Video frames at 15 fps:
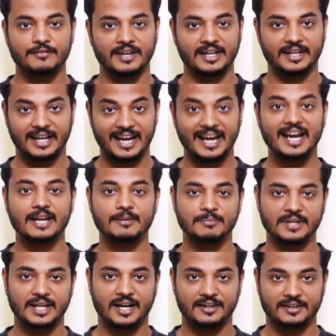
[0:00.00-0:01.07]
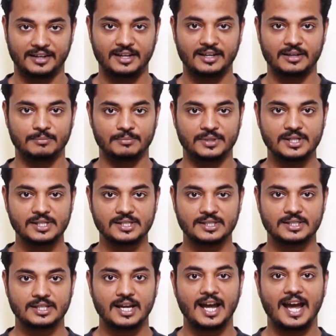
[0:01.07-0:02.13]
where a and b are real
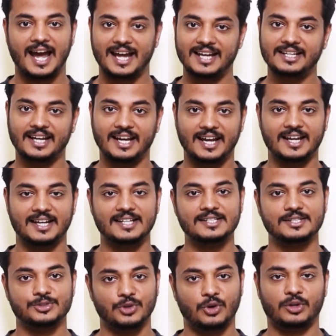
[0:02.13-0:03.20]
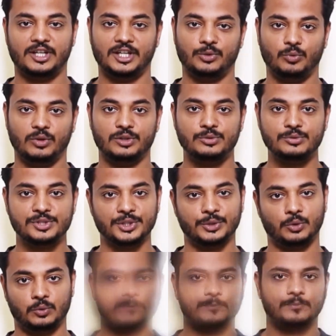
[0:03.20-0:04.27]
numbers and a is not equal to
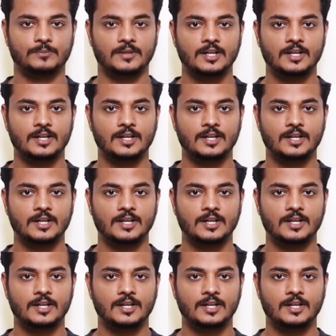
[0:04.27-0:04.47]
0.